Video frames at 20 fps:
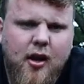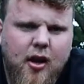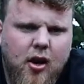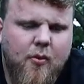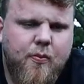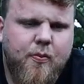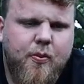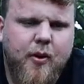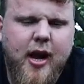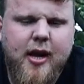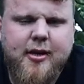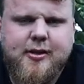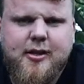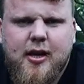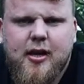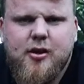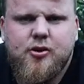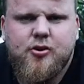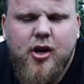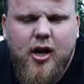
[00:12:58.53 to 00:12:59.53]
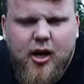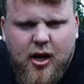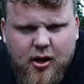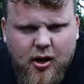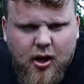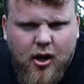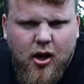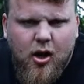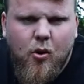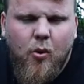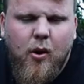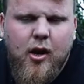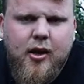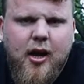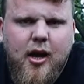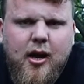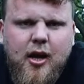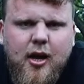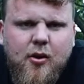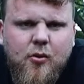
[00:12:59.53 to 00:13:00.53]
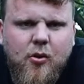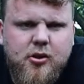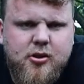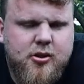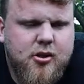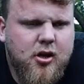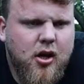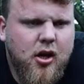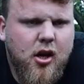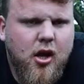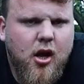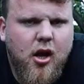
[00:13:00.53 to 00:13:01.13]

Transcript: You know, pressing and training 190 was